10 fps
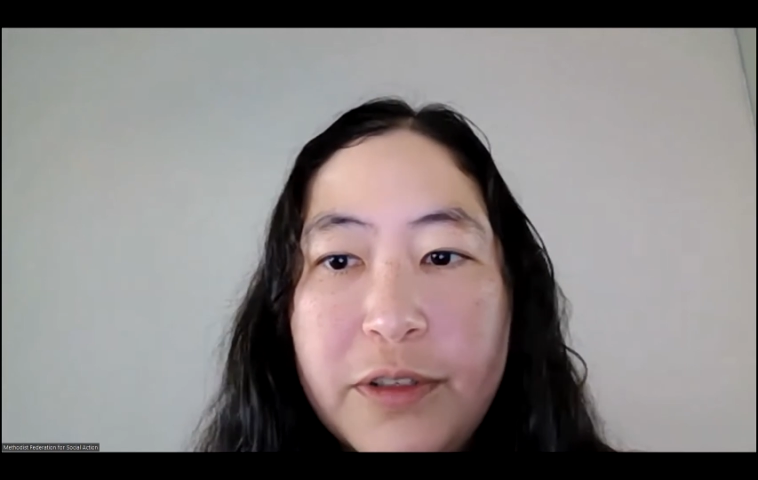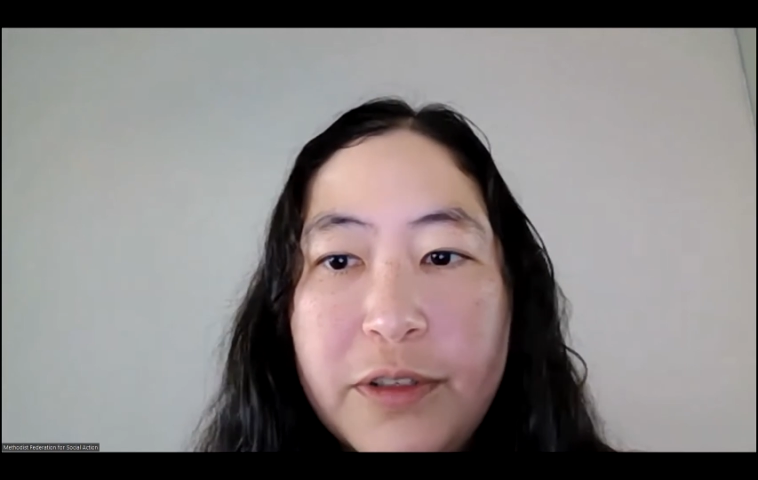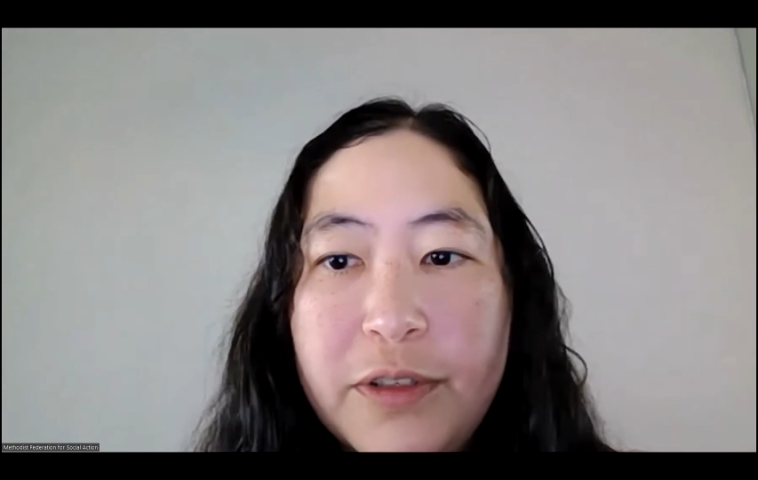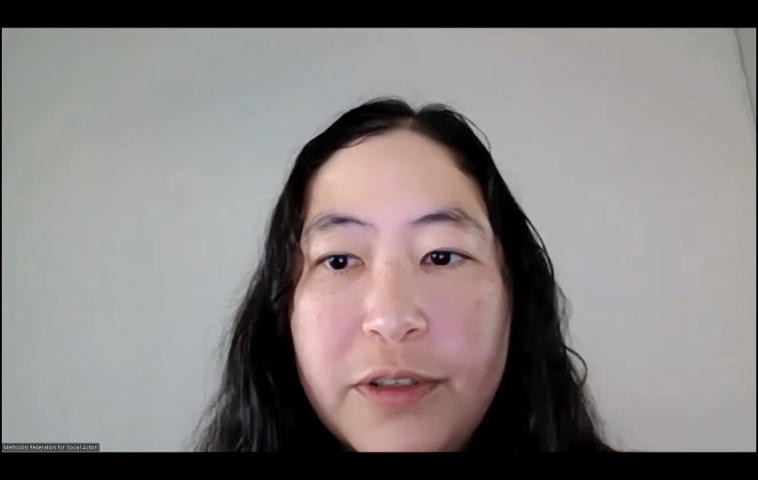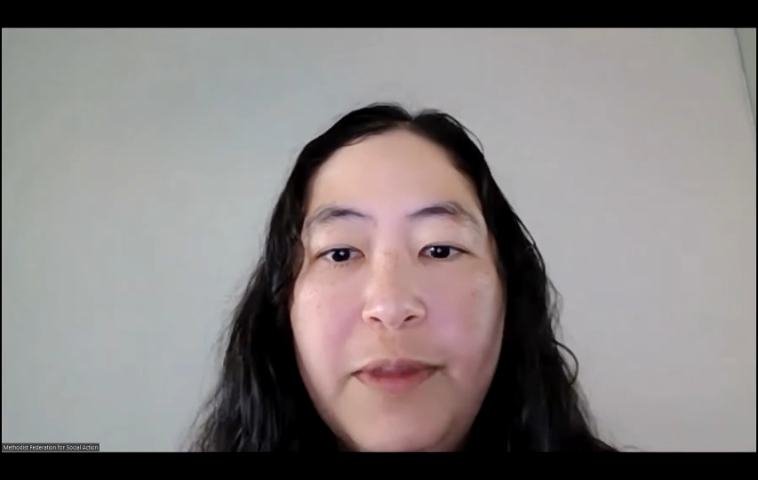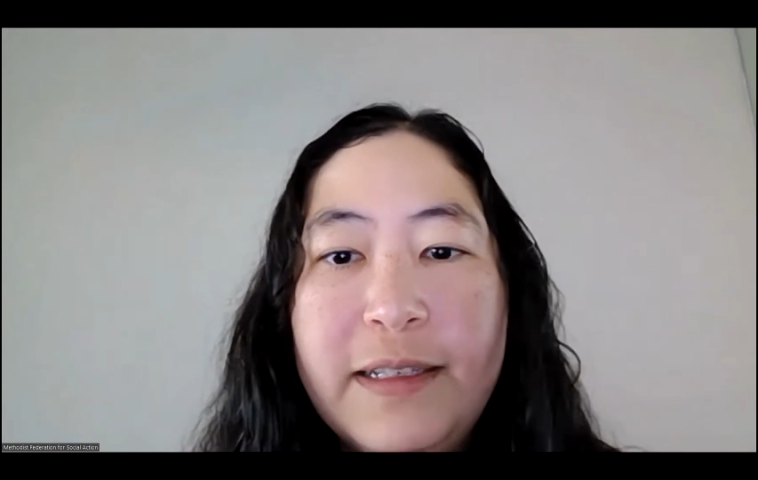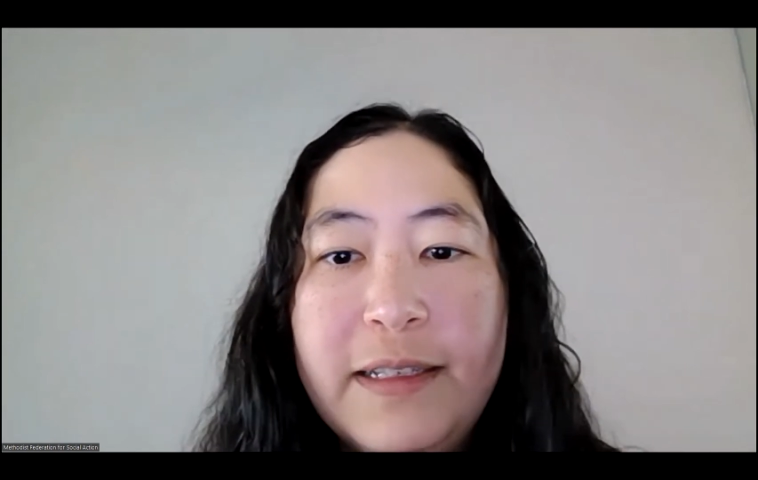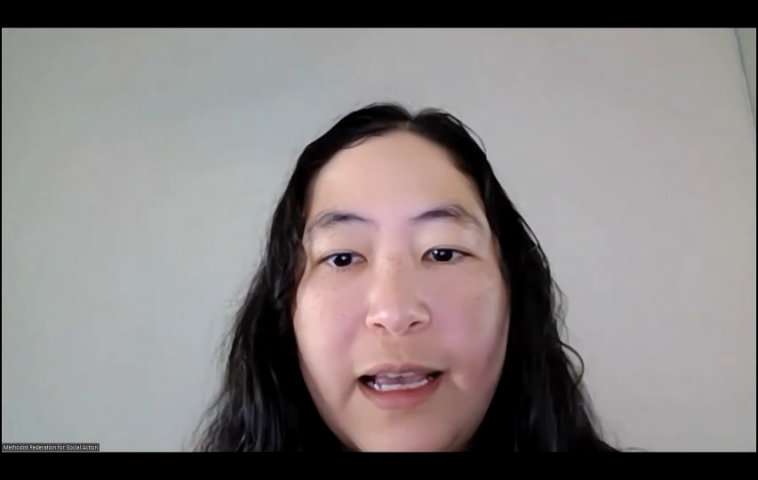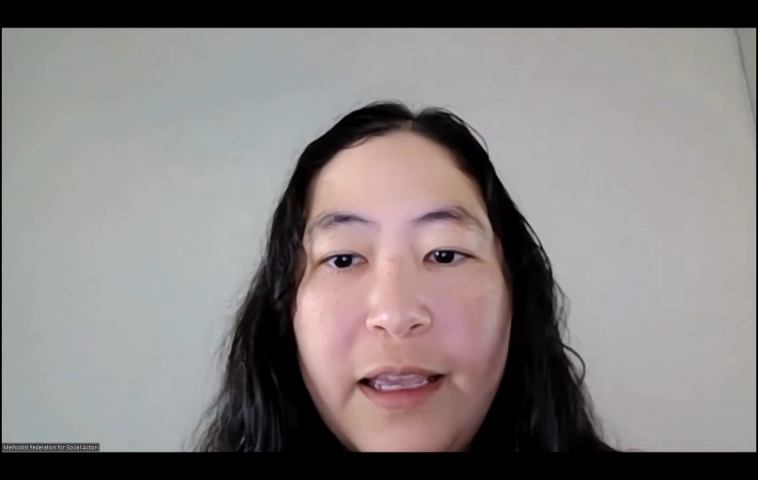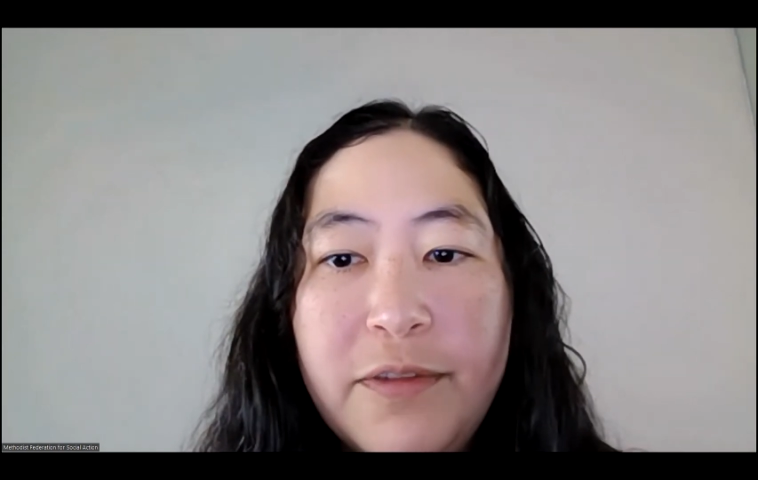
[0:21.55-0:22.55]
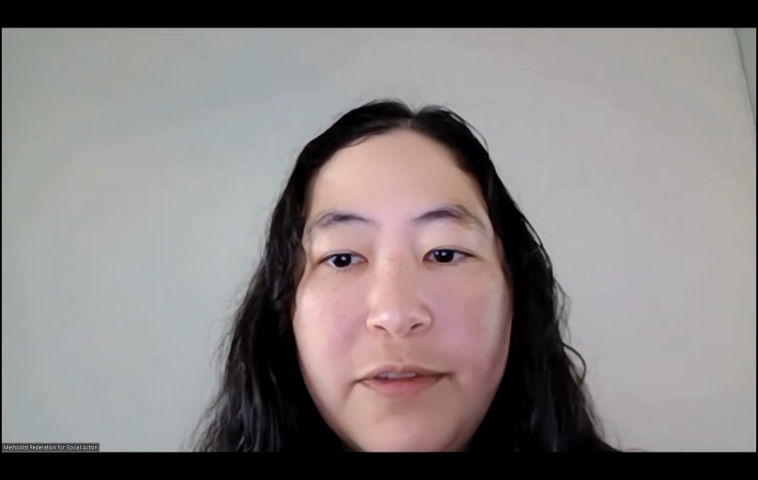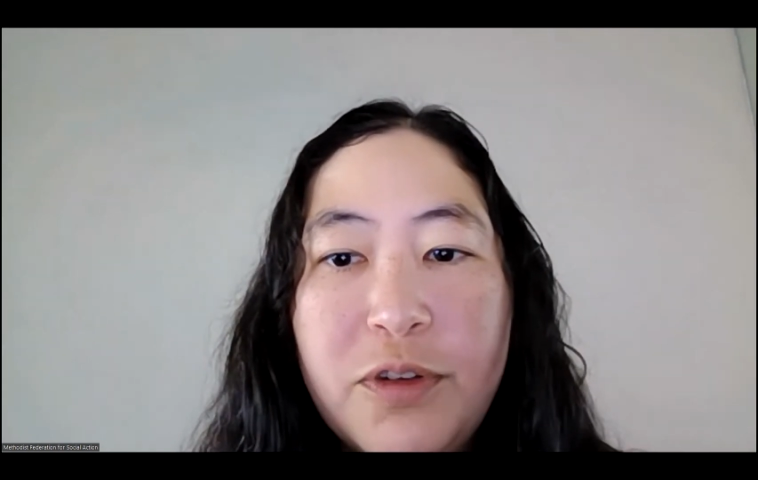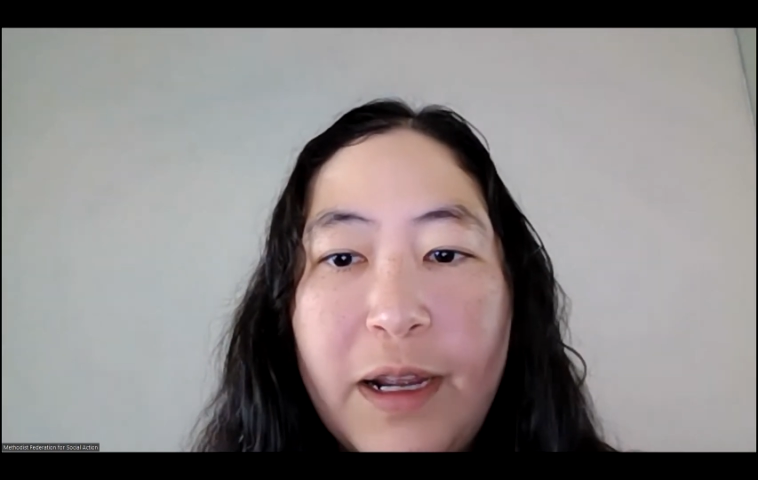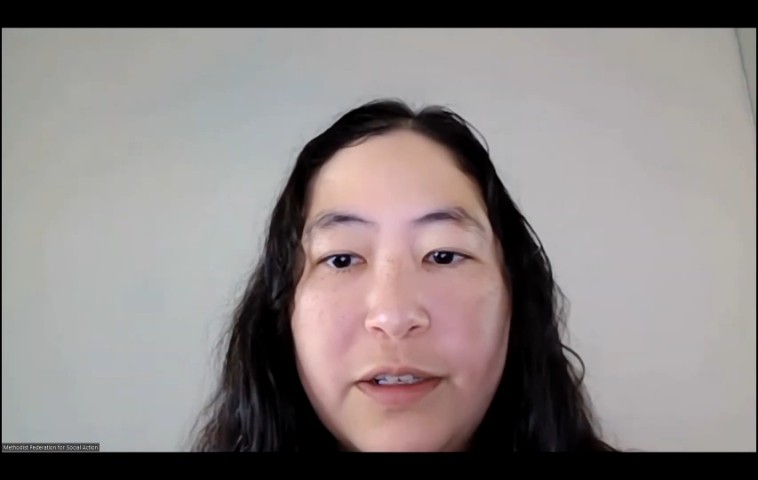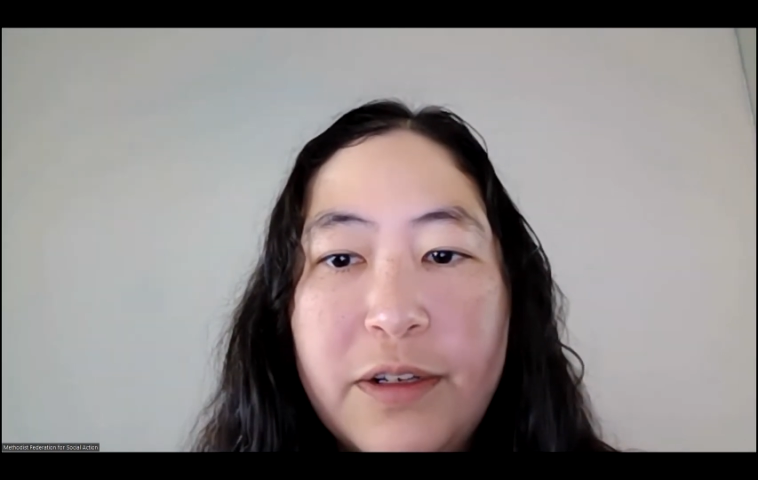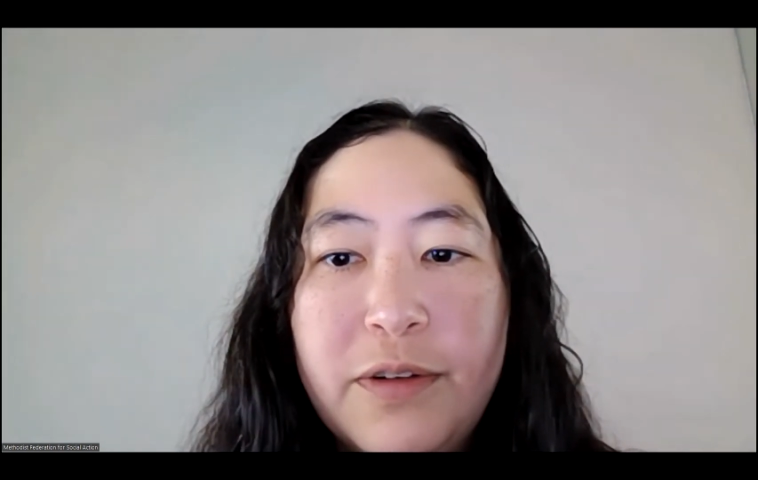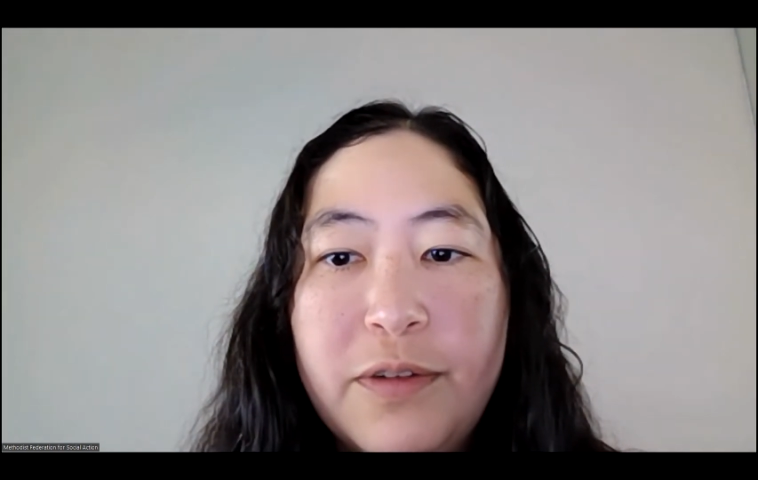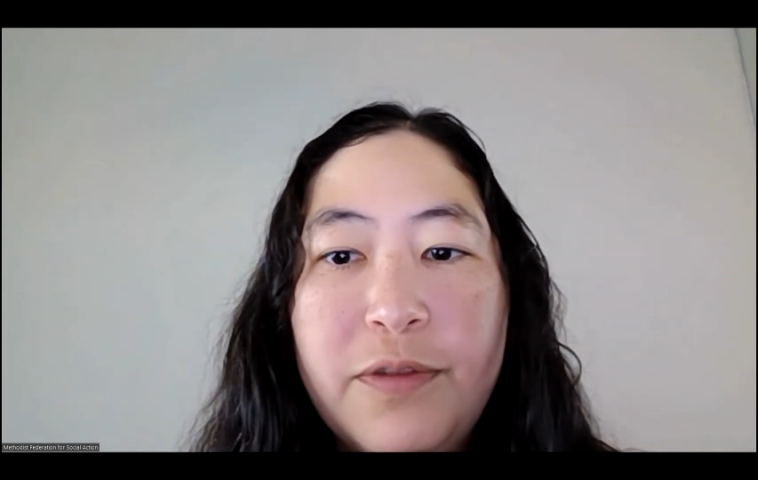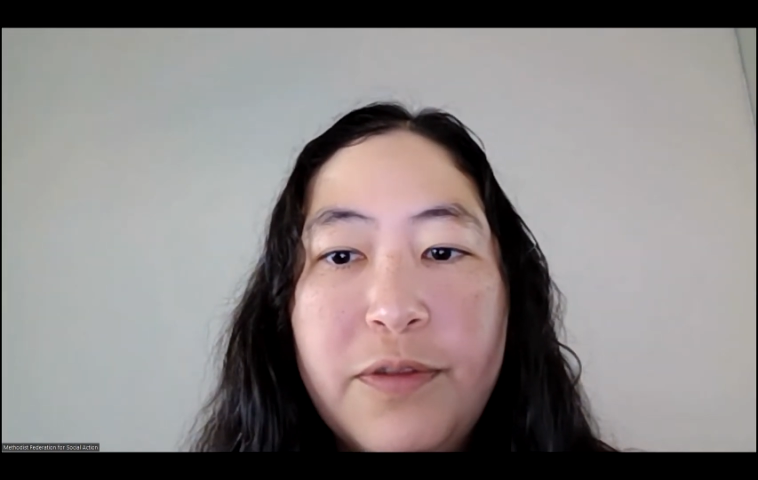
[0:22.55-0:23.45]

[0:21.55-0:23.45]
and I'm the Executive Director